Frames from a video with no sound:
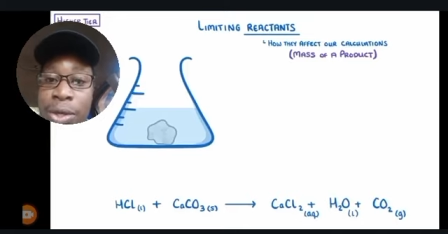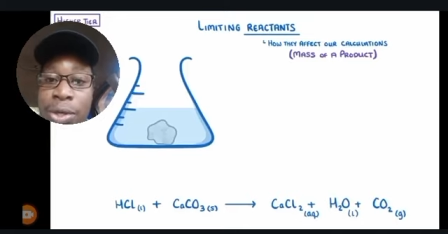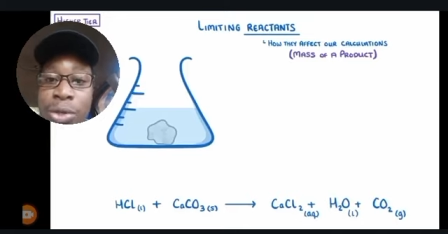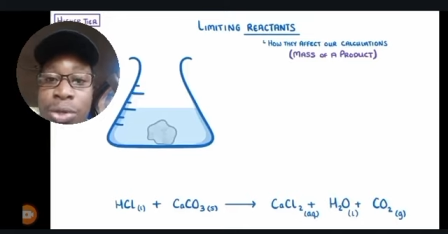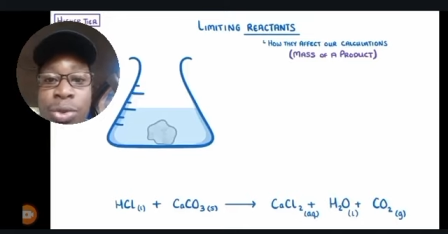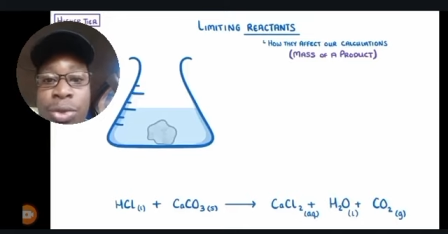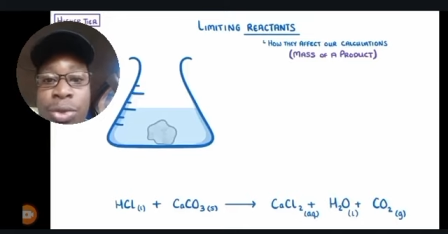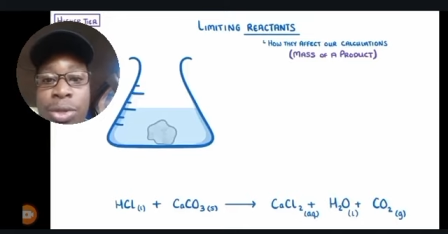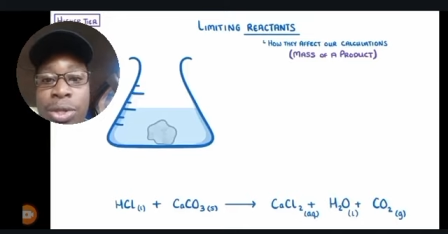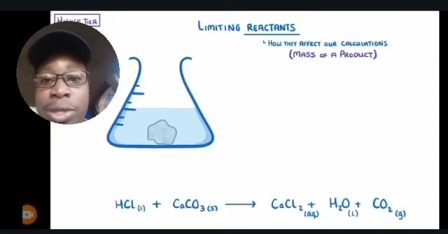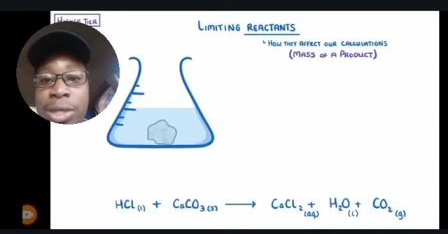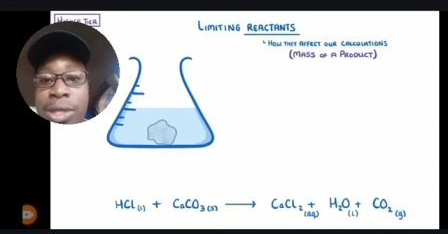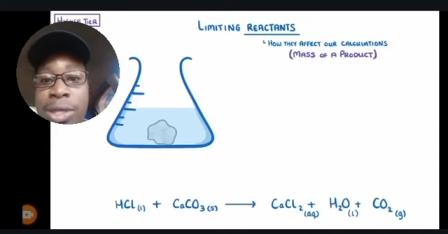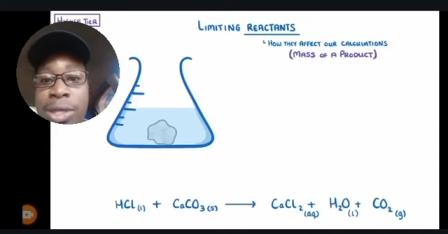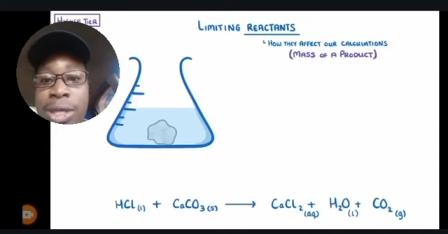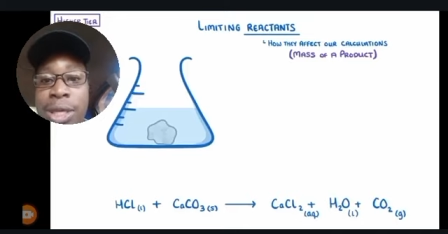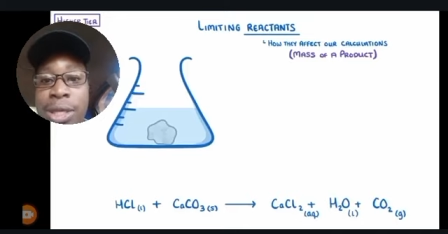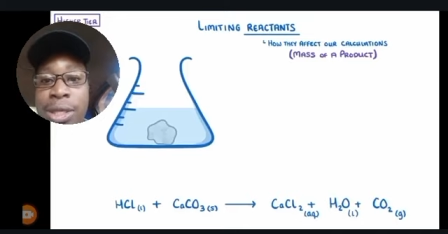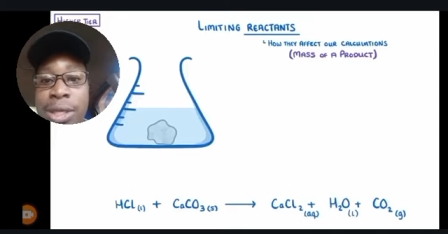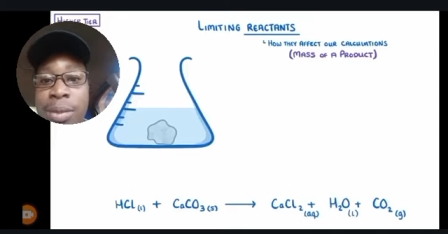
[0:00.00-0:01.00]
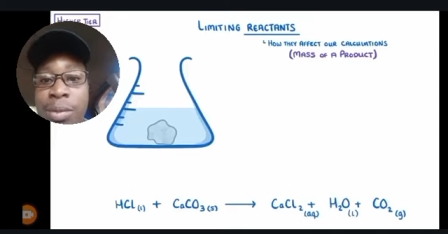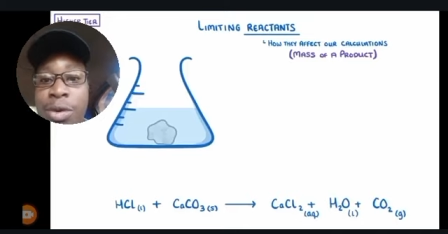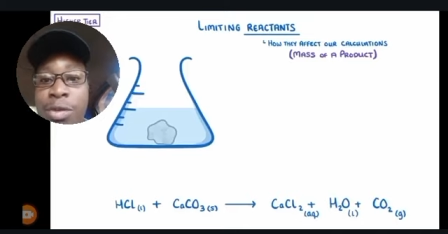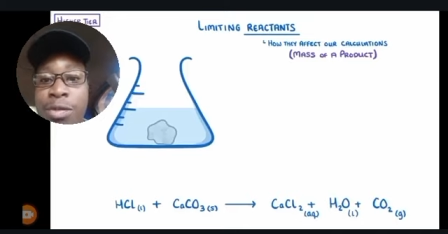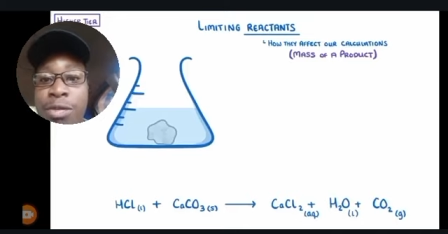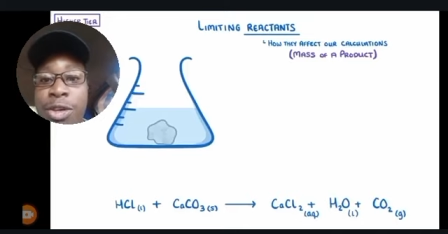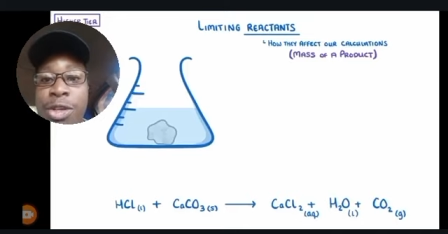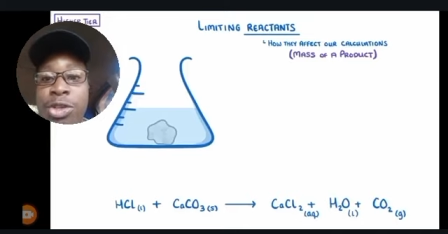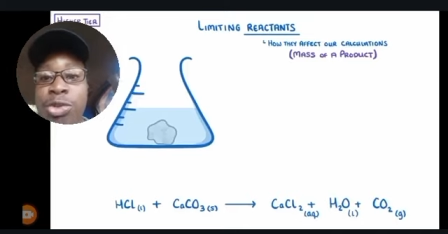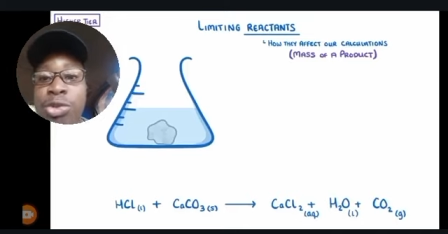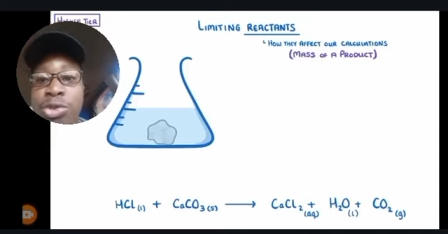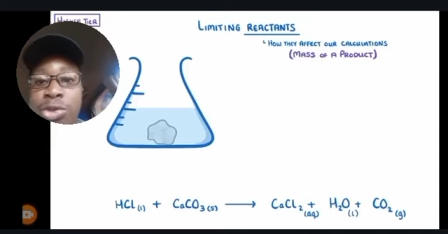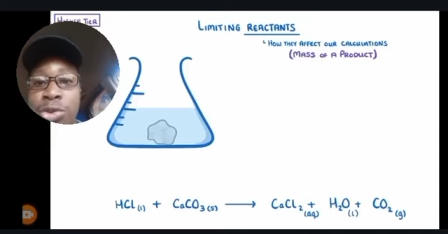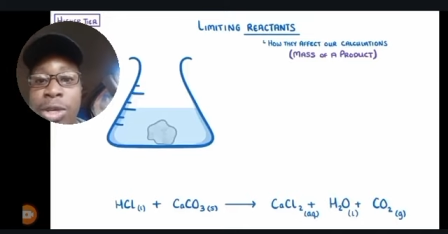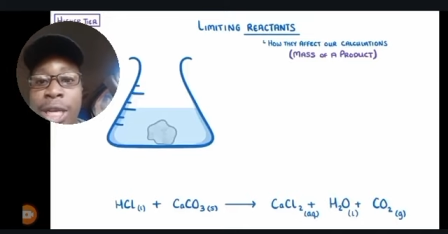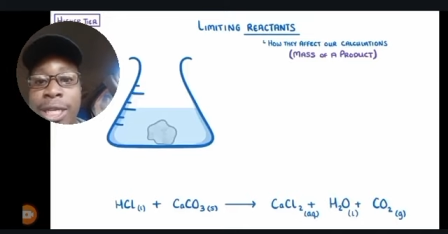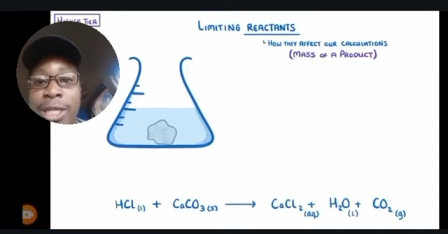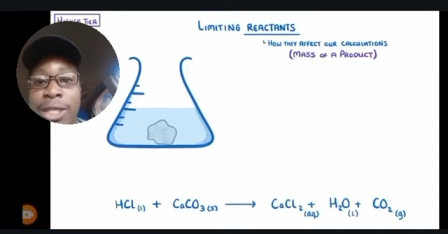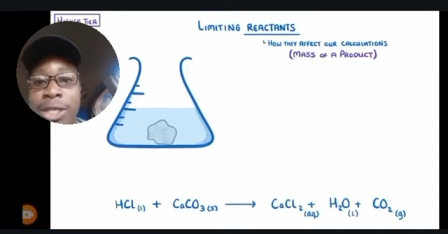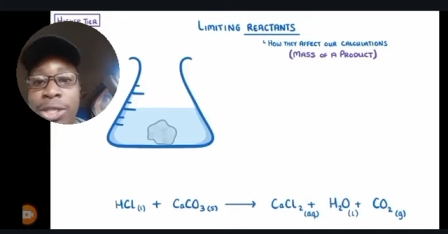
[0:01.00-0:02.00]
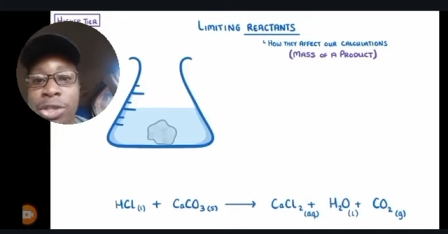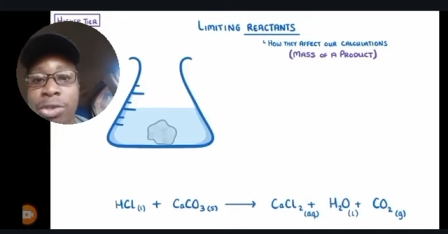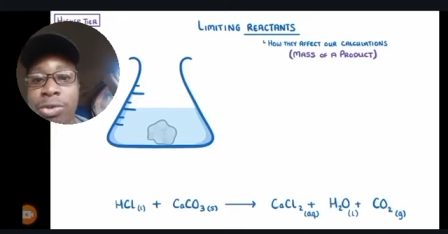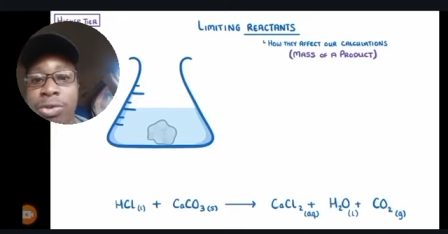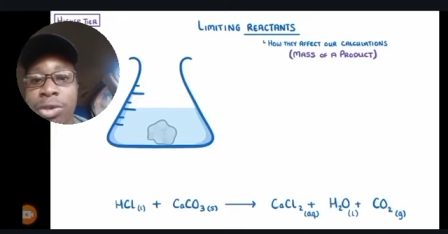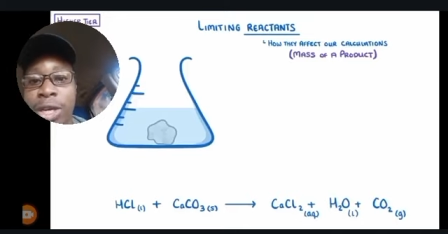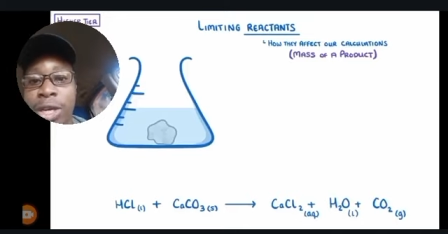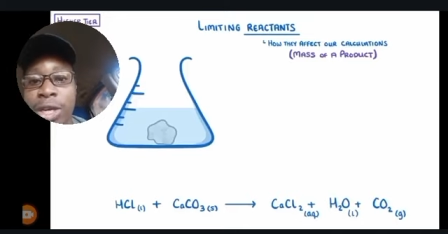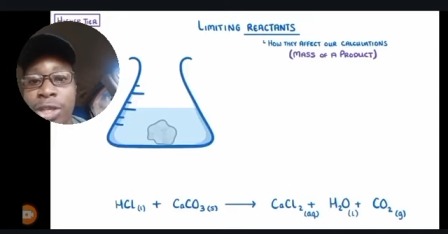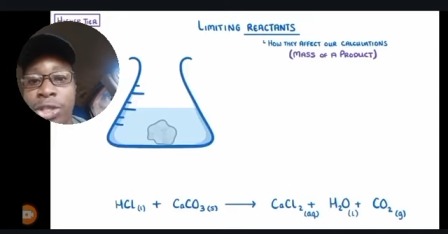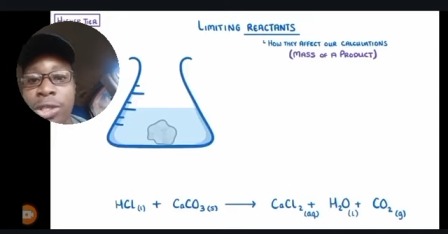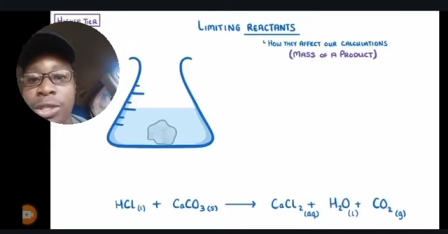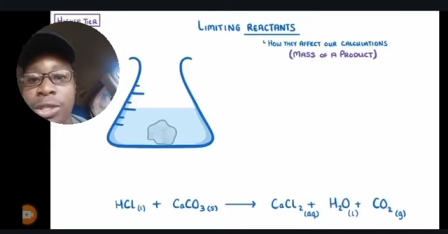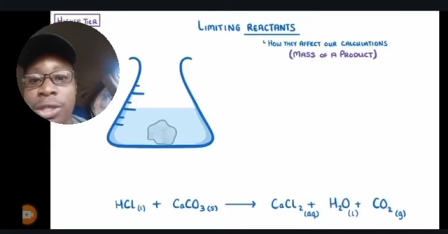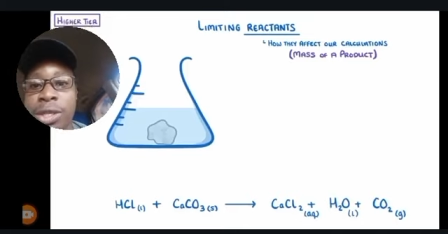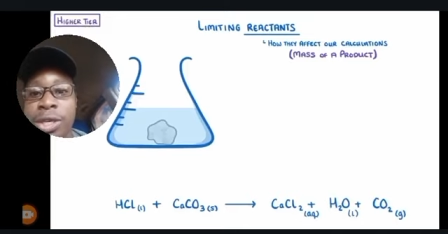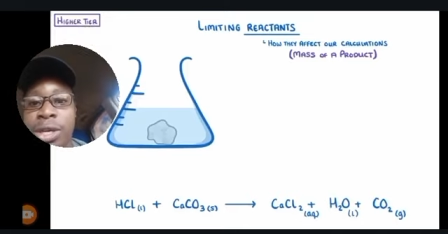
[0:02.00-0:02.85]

So this is an example of a neutralization reaction.